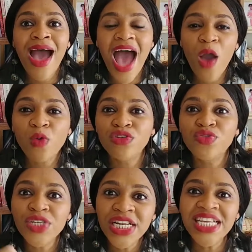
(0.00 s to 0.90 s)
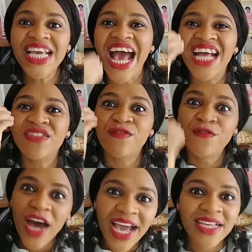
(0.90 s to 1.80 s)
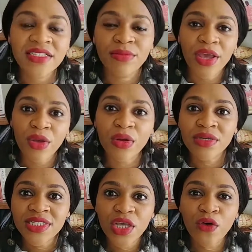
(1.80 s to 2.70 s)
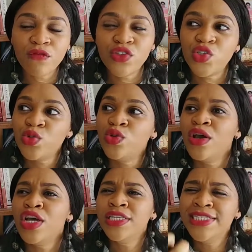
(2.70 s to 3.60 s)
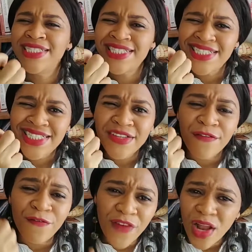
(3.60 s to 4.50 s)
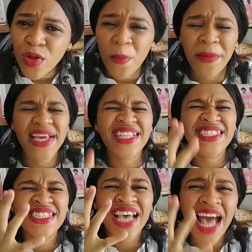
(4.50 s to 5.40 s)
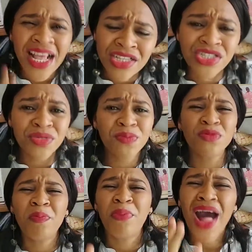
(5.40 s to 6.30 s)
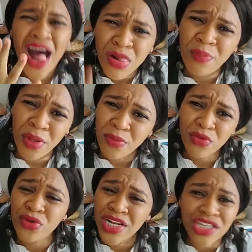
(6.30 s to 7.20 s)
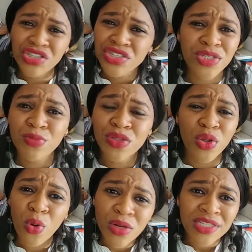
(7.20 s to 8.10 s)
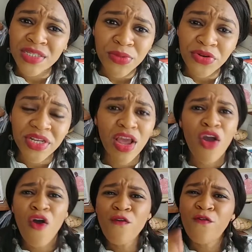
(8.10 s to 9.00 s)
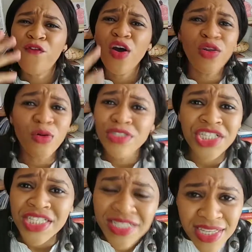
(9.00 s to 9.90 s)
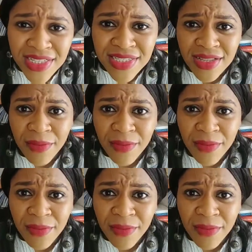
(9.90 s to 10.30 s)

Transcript: I would really advise my younger self to develop a tangible, palpable relationship with the Holy Spirit. Follow Jesus.